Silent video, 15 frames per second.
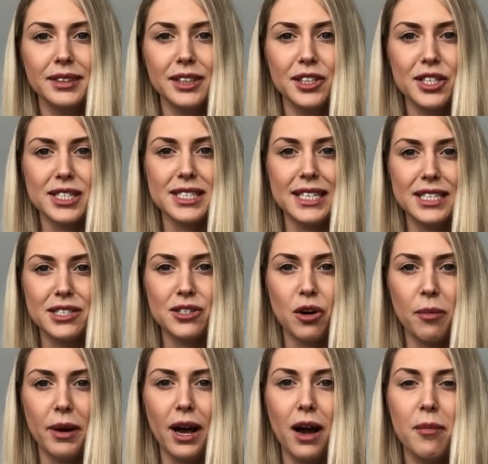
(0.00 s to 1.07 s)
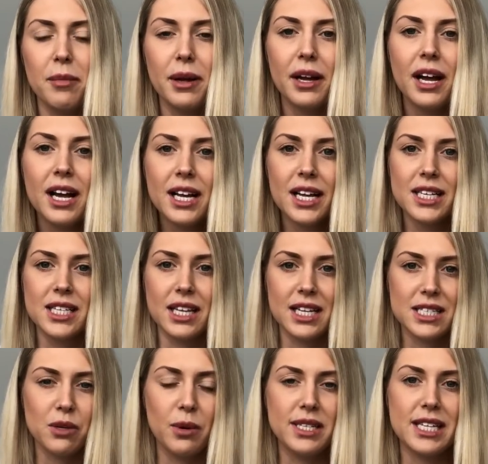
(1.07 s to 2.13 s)
you just need to top it up, so
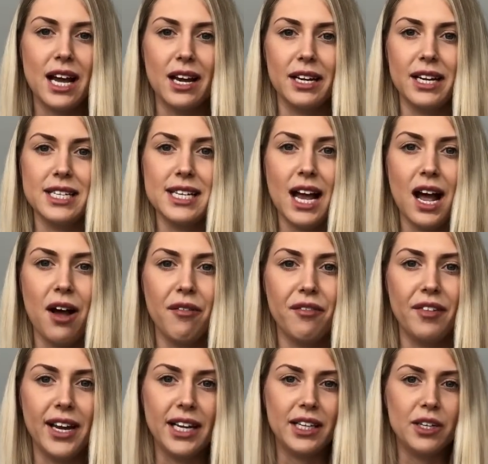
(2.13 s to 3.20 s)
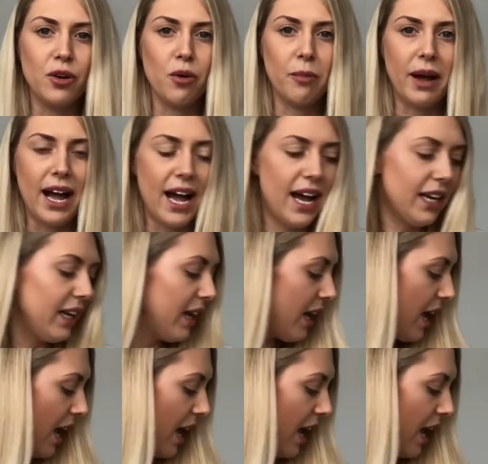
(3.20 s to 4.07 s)
that's always handy to have in your bag.